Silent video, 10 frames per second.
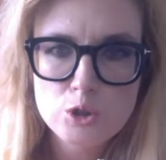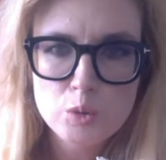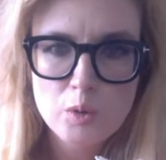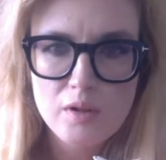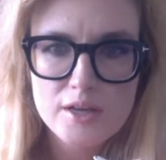who
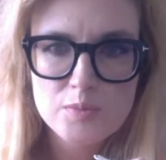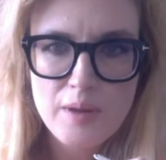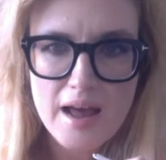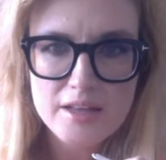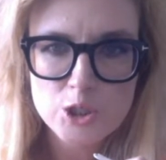should replace
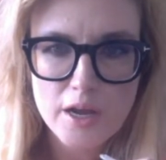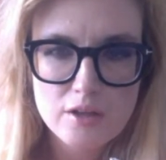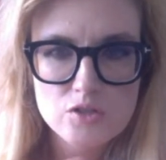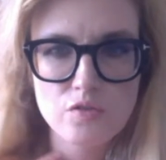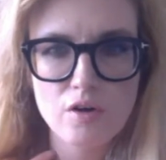Patty
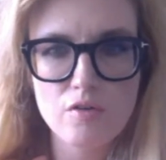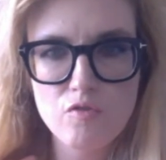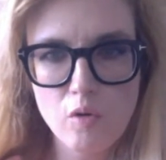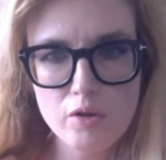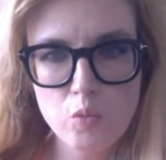Jenkins for a
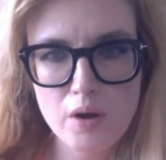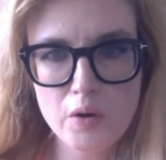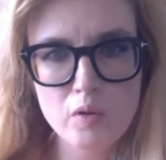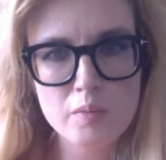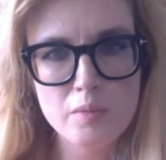fourth
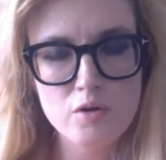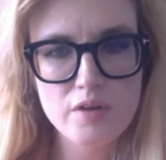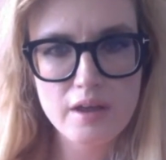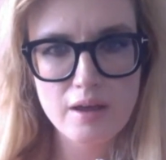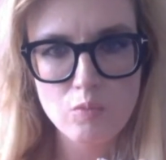Wonder Woman
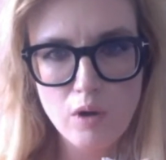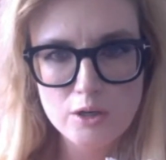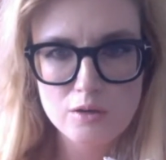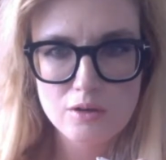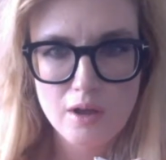movie and
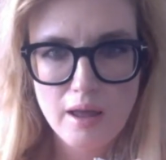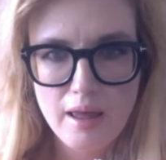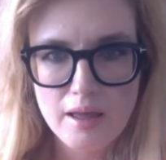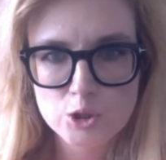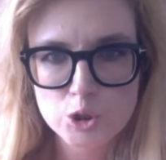what
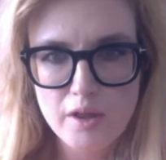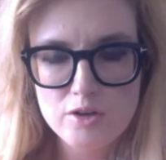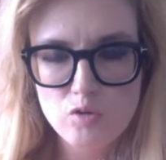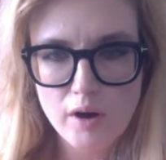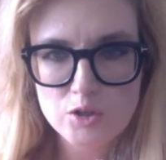and should
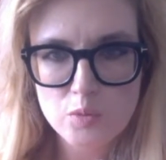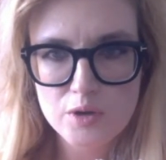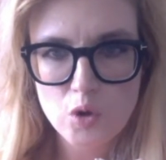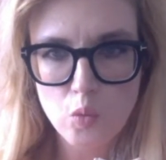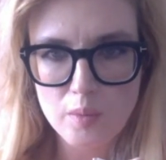that director
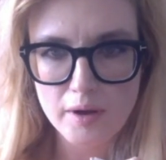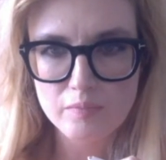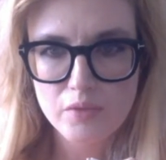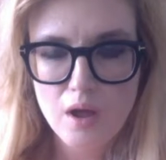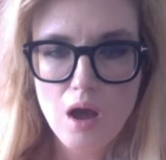be a woman?
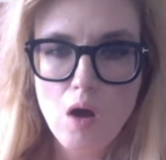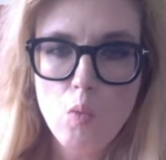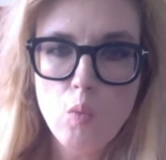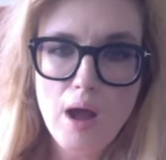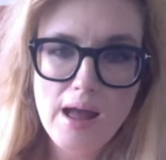
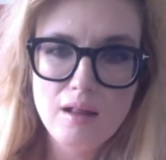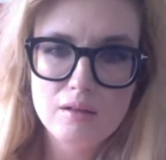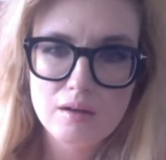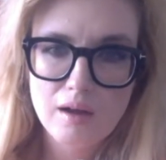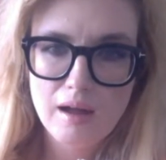Well,
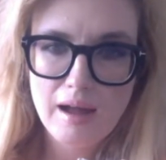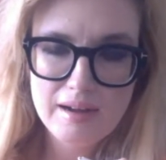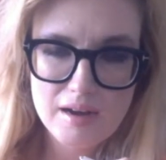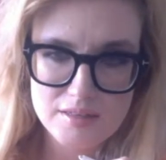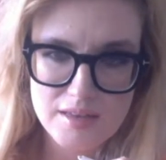I
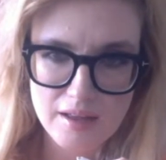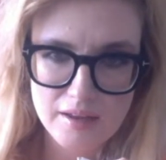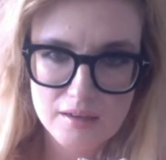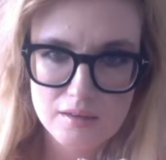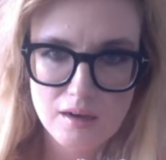got to tell
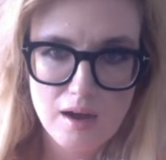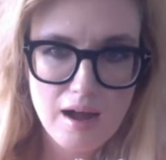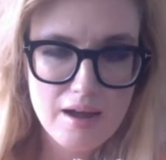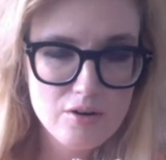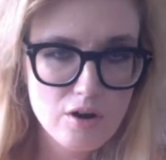you.
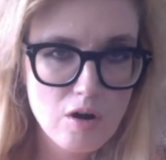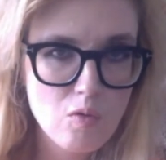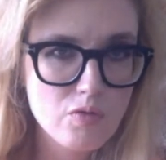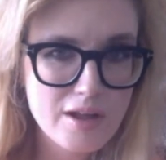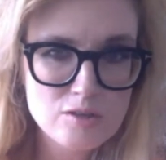I don't
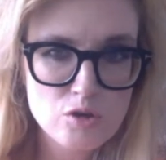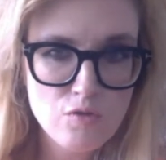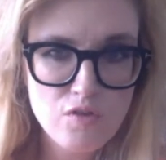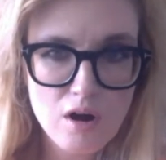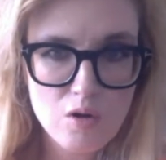know. That's so
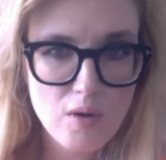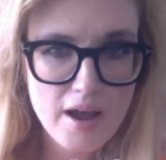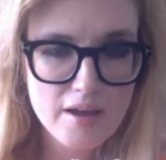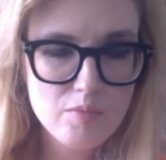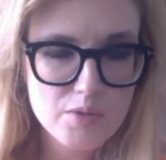far
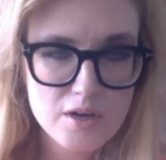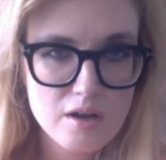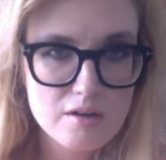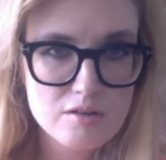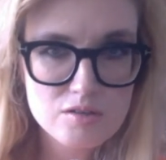away
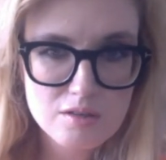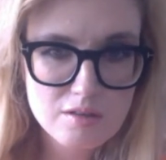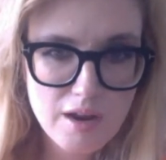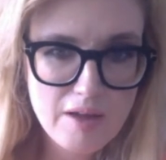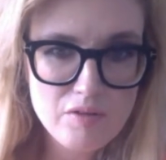because
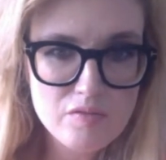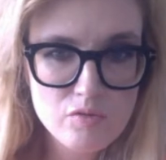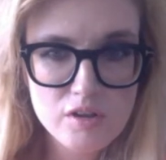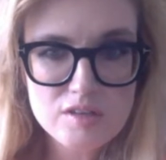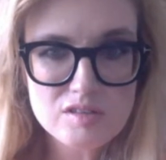they haven't even
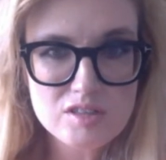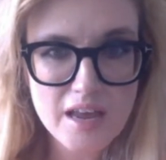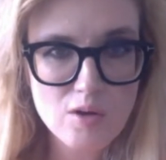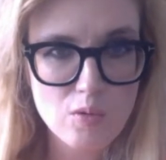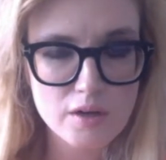released the
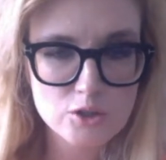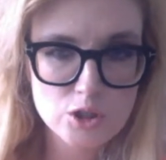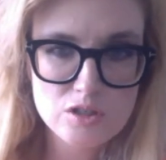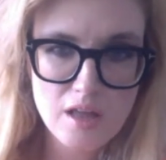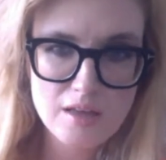second one.
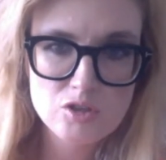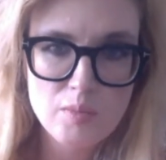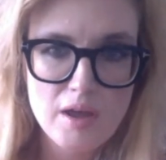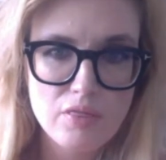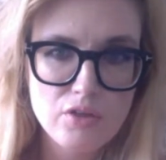She still has to
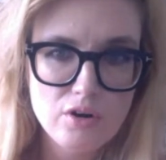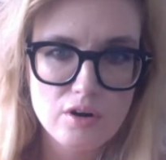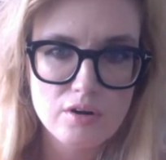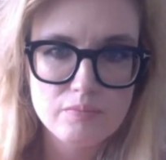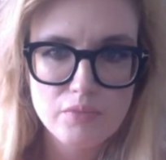make a
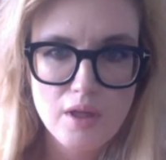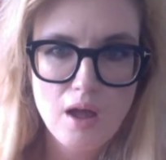third.